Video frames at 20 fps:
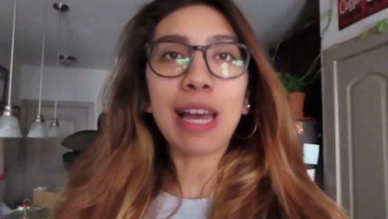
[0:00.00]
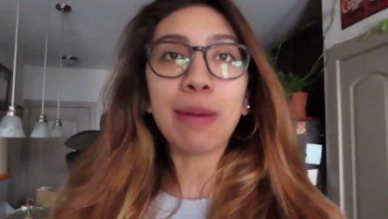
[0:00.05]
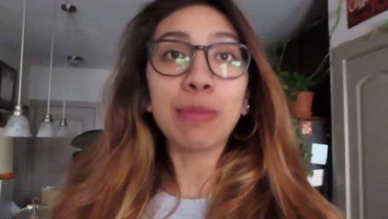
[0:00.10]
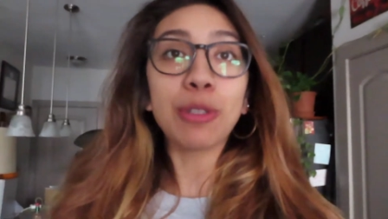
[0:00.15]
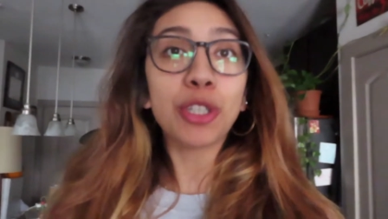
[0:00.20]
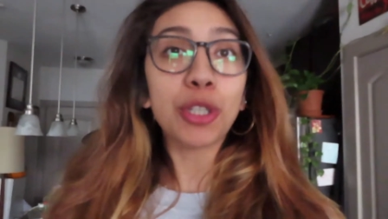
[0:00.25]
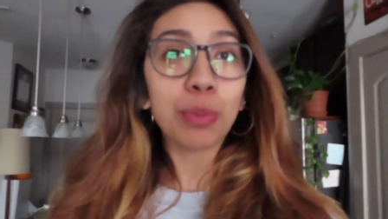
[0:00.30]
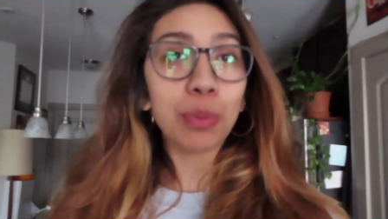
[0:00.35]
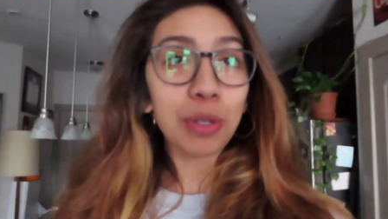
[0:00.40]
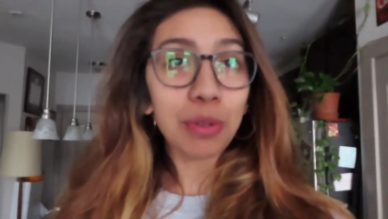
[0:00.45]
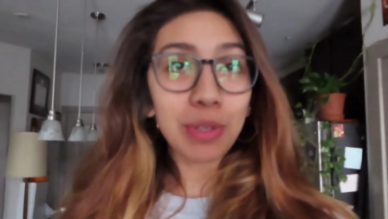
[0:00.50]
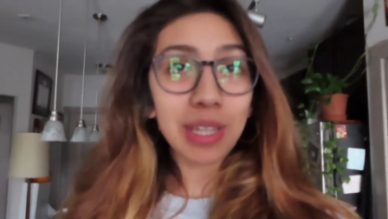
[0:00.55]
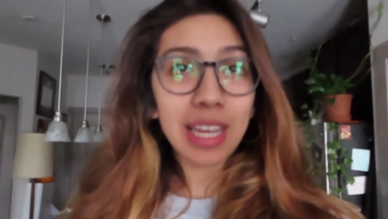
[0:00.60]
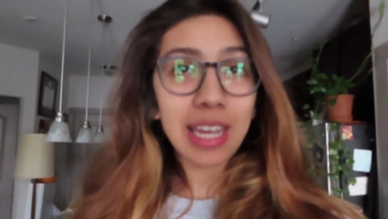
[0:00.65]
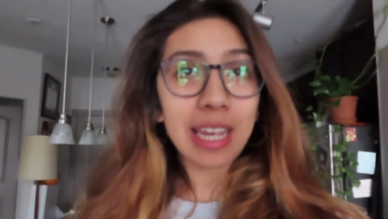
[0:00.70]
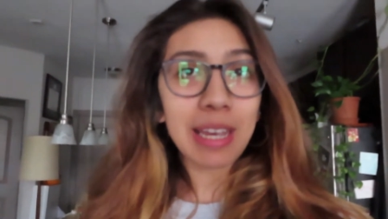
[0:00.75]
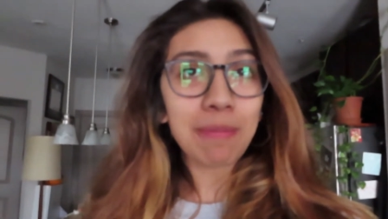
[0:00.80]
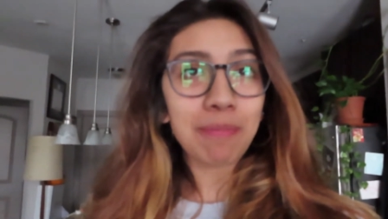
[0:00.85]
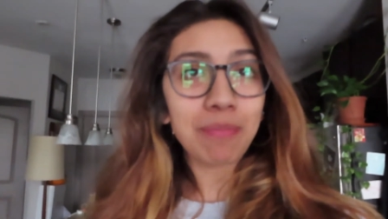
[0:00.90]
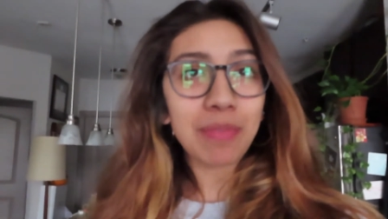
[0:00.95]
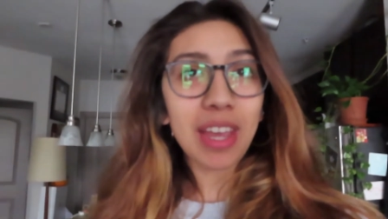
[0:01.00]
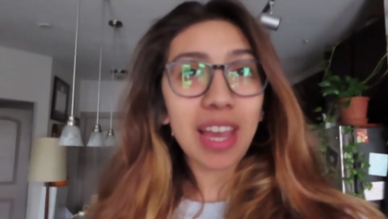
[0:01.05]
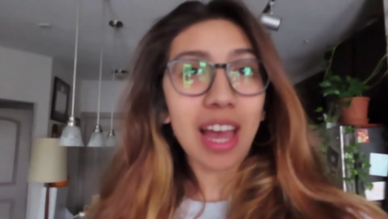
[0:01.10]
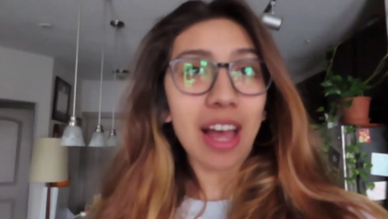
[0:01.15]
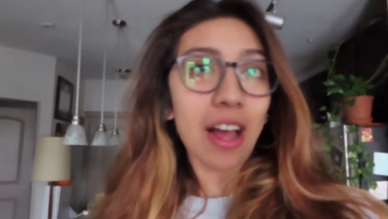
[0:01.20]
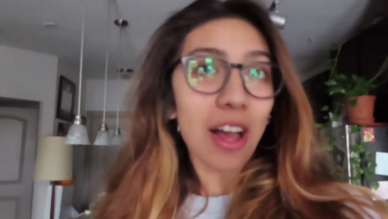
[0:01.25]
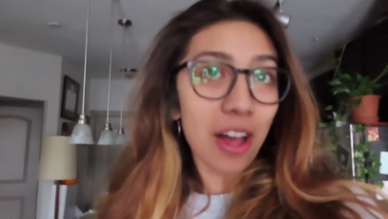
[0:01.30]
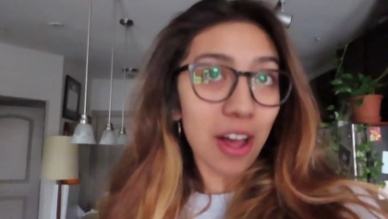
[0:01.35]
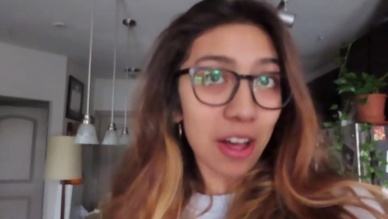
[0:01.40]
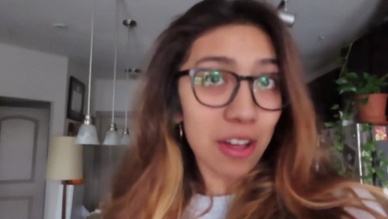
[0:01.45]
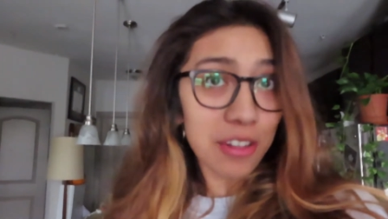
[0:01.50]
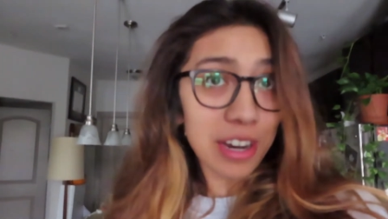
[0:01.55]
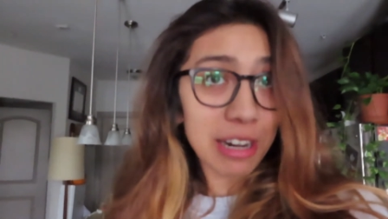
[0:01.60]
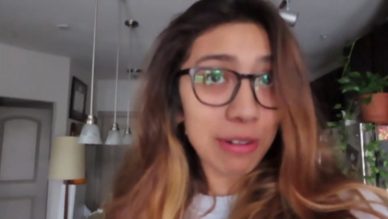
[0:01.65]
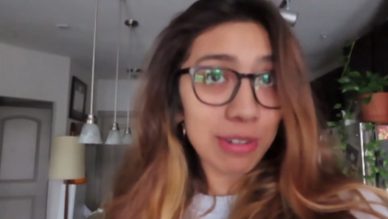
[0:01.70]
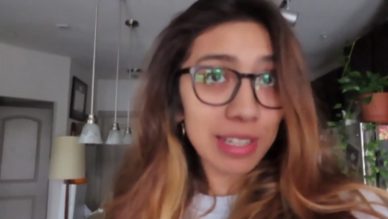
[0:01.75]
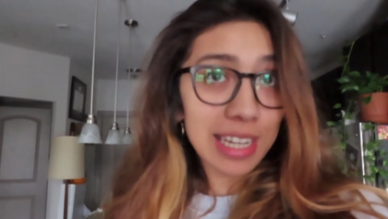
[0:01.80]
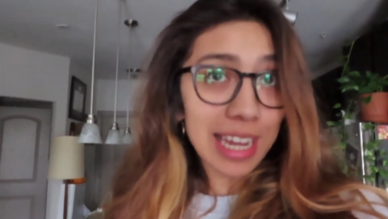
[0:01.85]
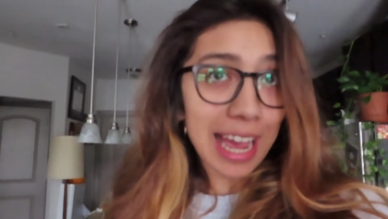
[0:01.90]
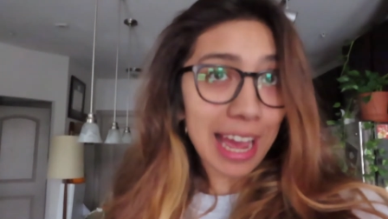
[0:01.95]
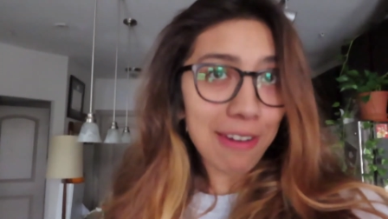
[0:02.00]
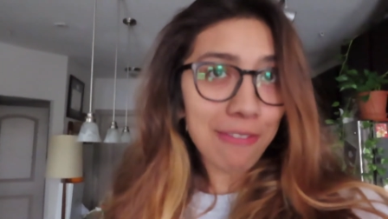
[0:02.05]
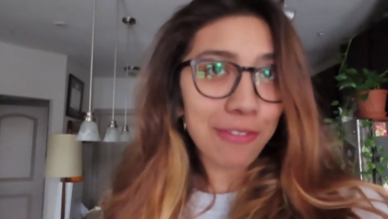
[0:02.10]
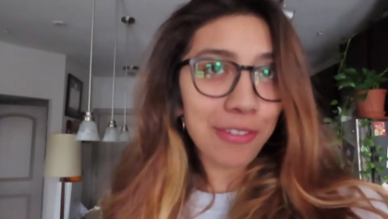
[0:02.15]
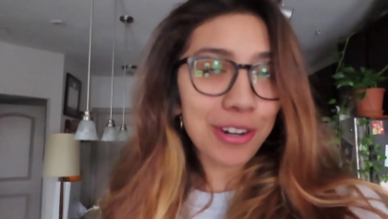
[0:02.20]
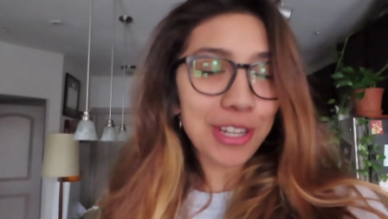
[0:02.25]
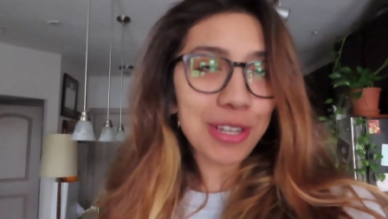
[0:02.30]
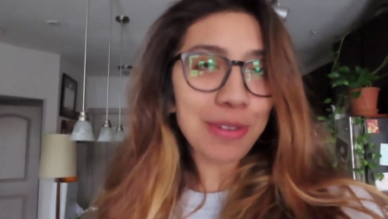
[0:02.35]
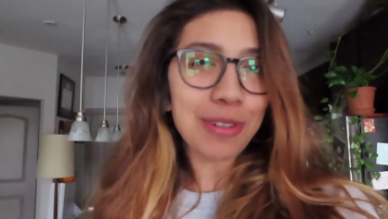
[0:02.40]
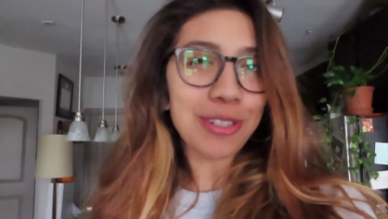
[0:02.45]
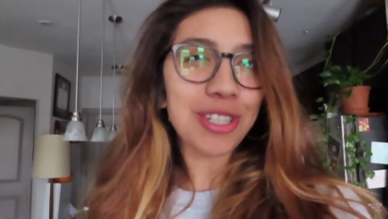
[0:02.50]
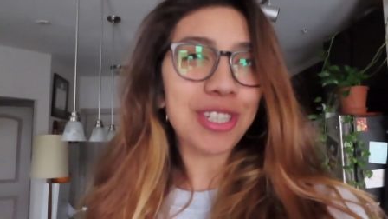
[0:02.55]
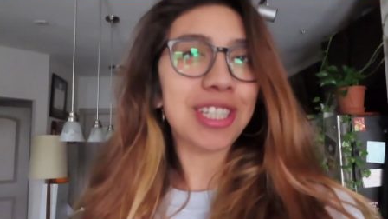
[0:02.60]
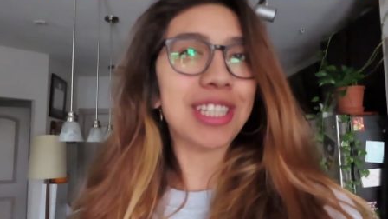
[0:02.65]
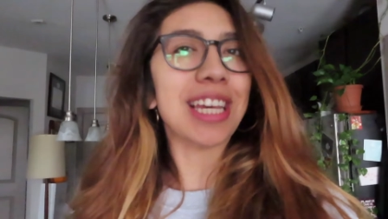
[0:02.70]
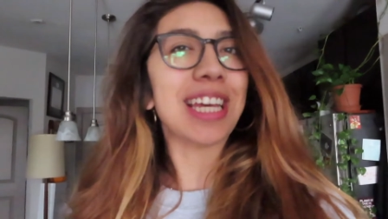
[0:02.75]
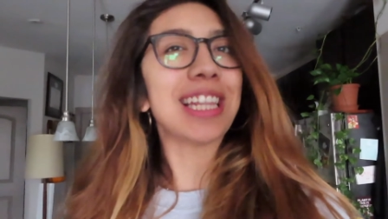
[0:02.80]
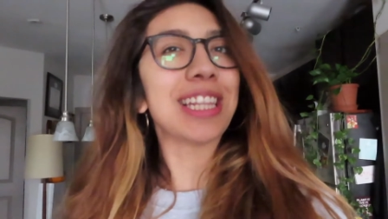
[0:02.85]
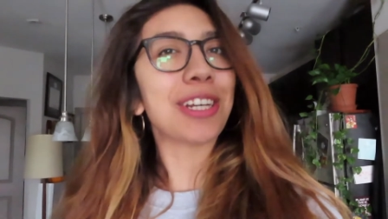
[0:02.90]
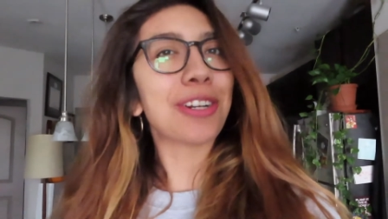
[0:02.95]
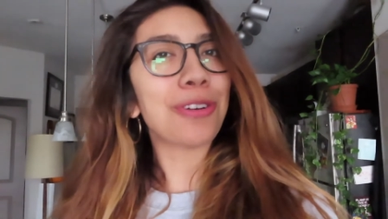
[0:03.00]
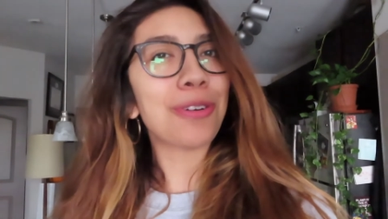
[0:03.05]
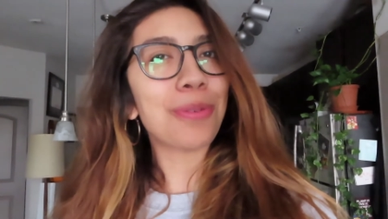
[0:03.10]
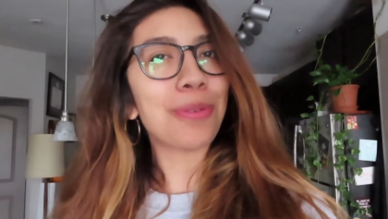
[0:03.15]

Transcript: Truly, all that I really have for you is just a little